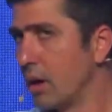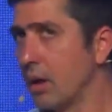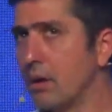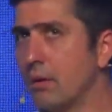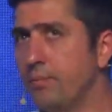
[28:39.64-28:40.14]

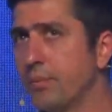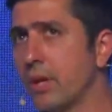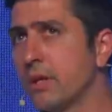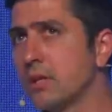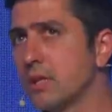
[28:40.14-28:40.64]
Yeah,
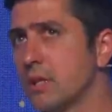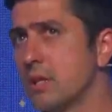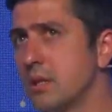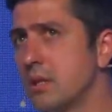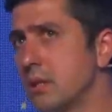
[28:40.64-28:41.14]
I think
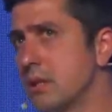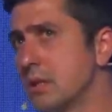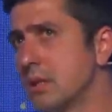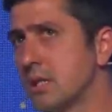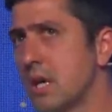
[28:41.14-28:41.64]

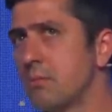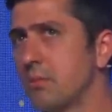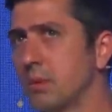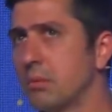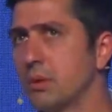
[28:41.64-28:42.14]
the
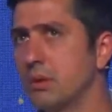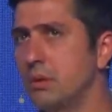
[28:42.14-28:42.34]
same, maybe.